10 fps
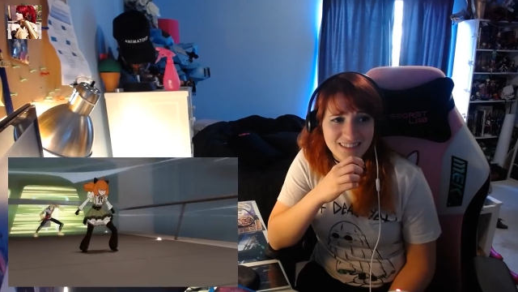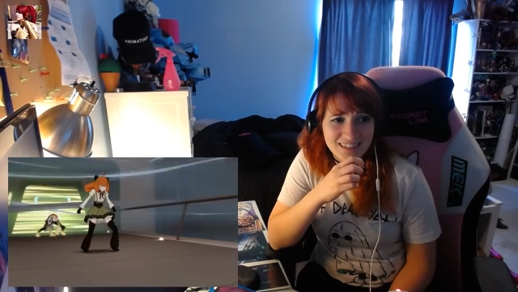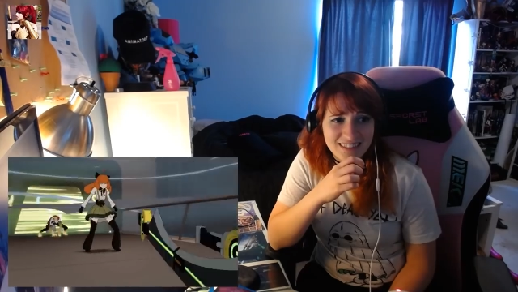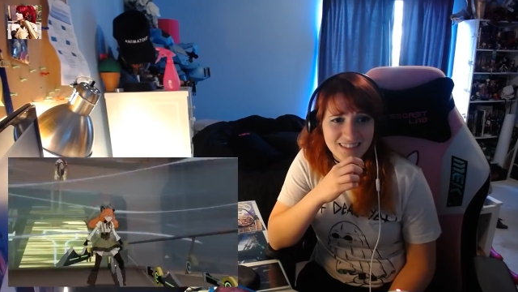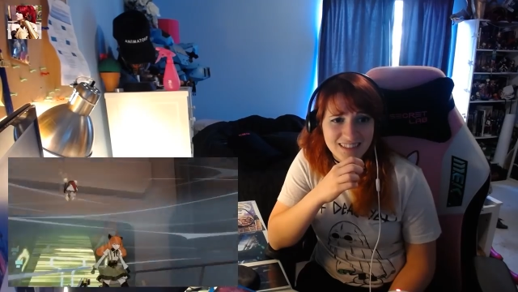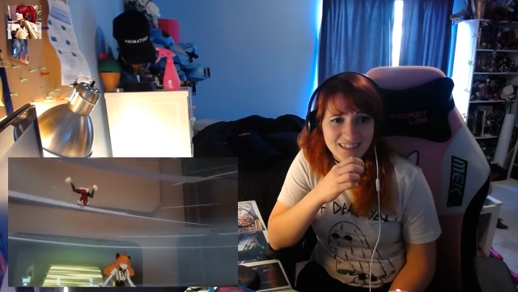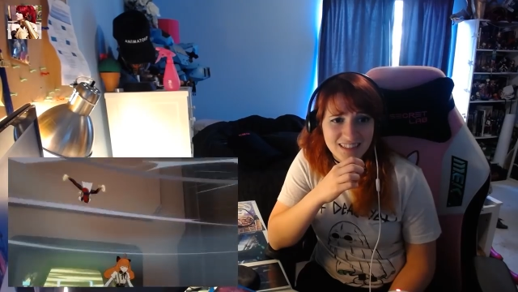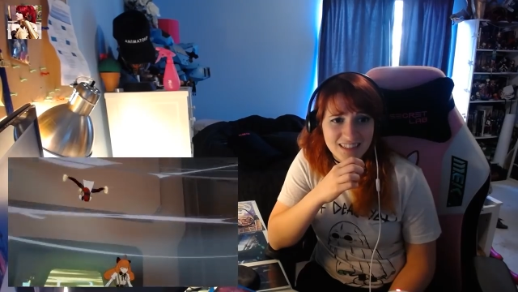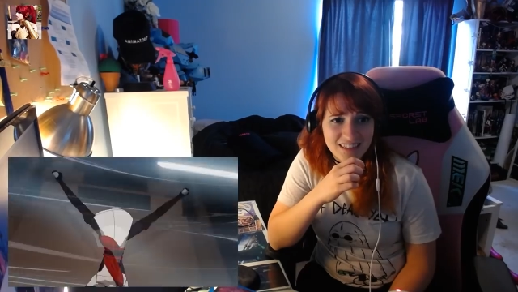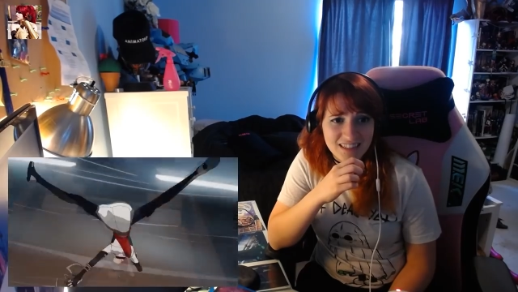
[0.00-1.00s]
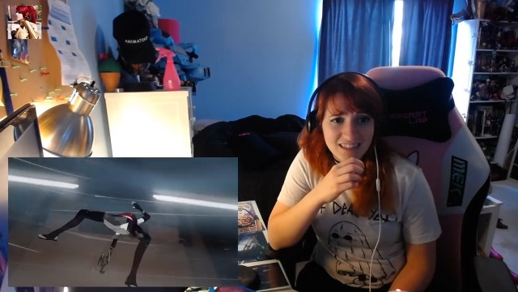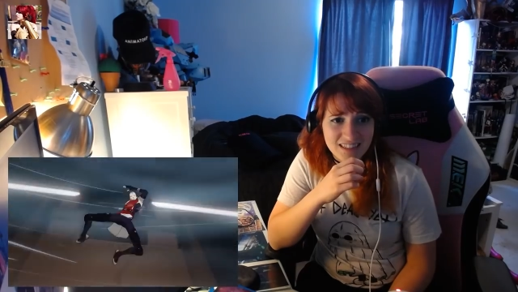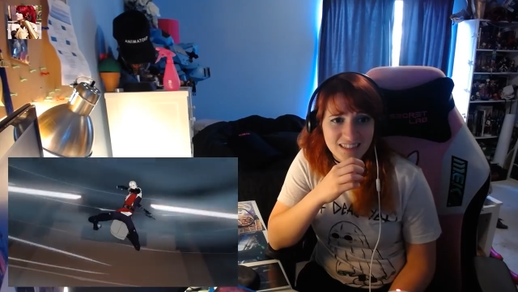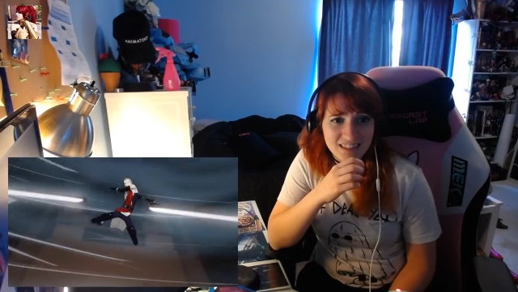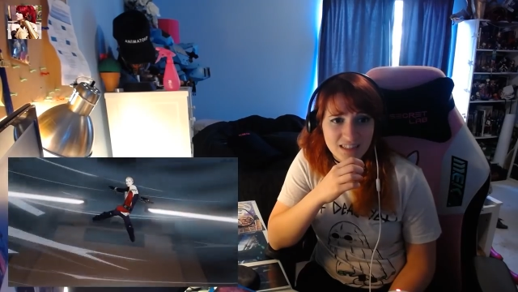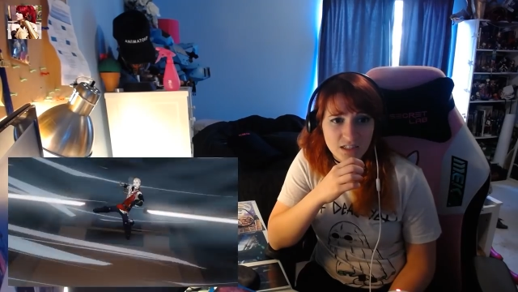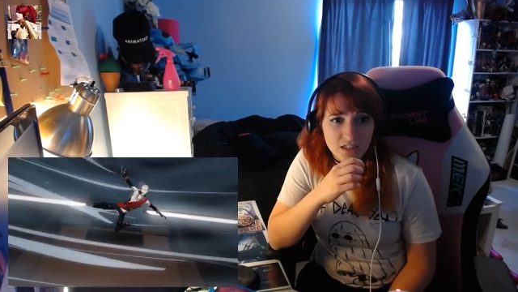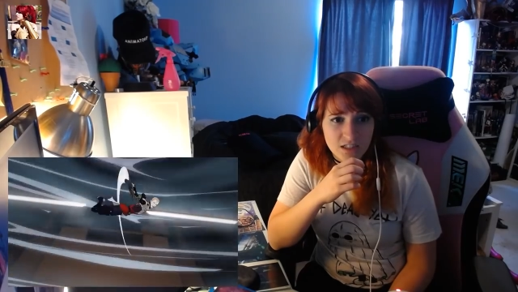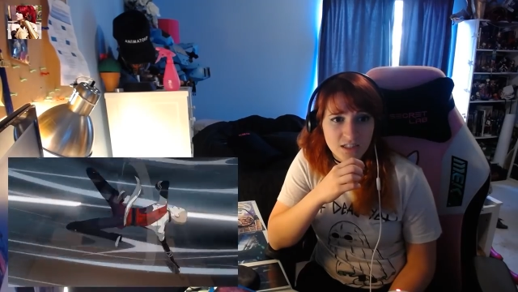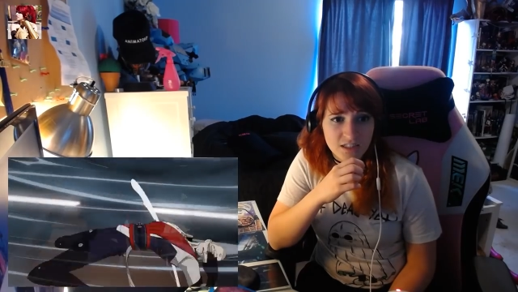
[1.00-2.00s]

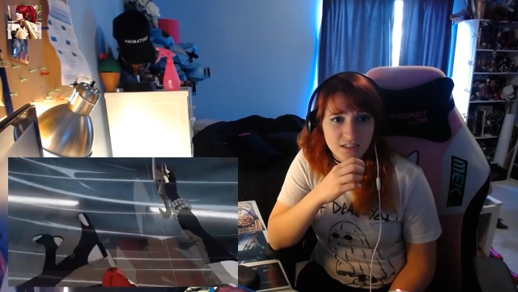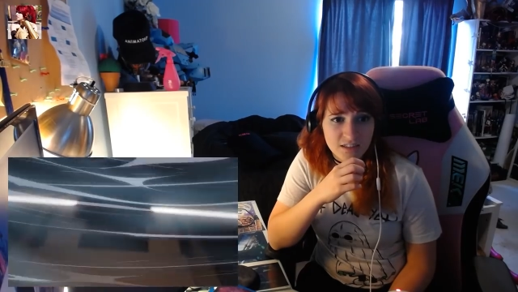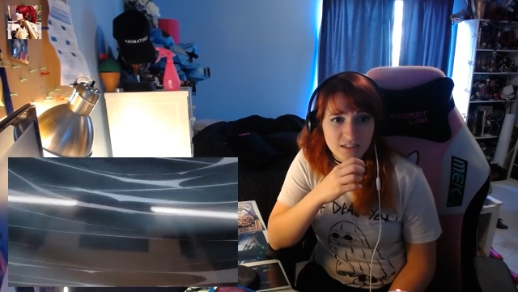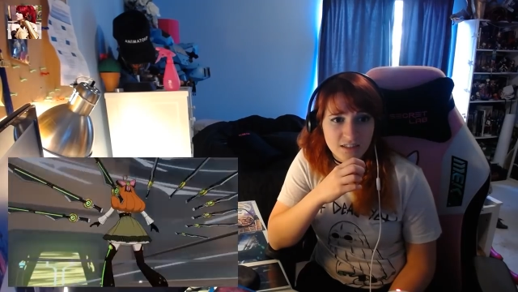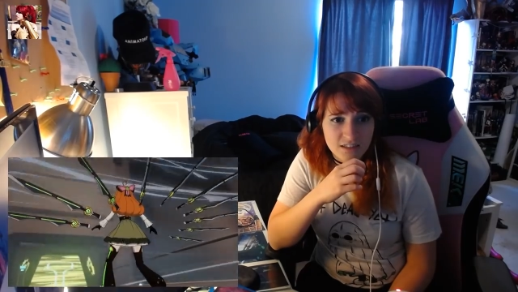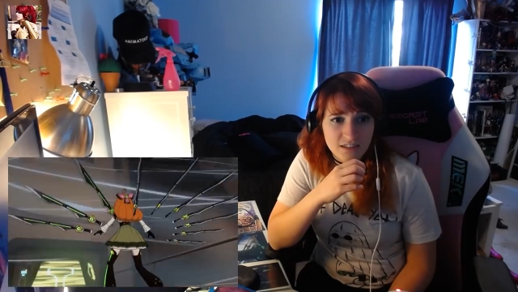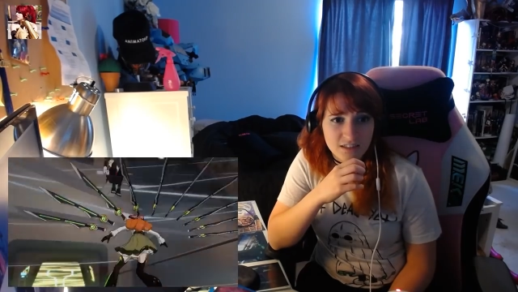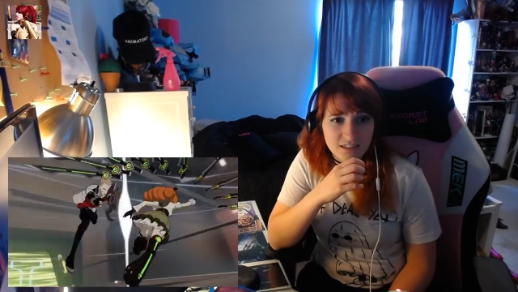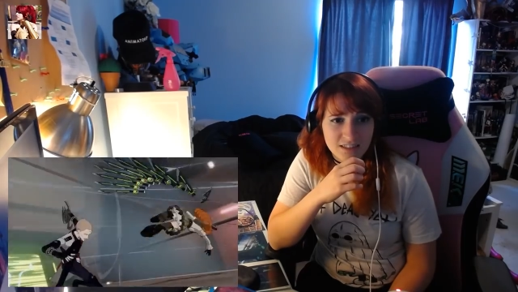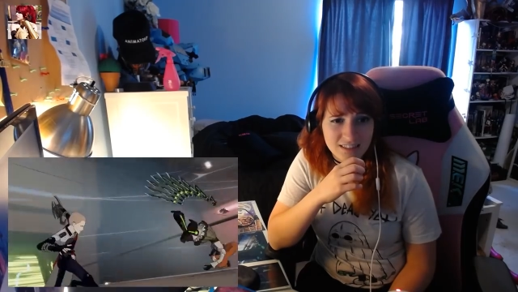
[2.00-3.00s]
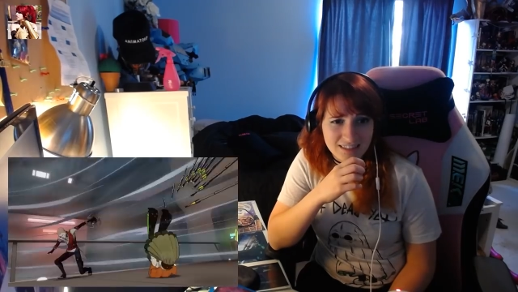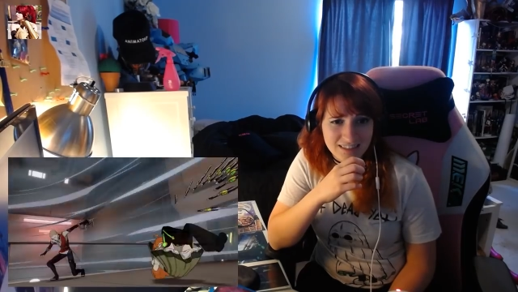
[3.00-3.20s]
(no one is talking)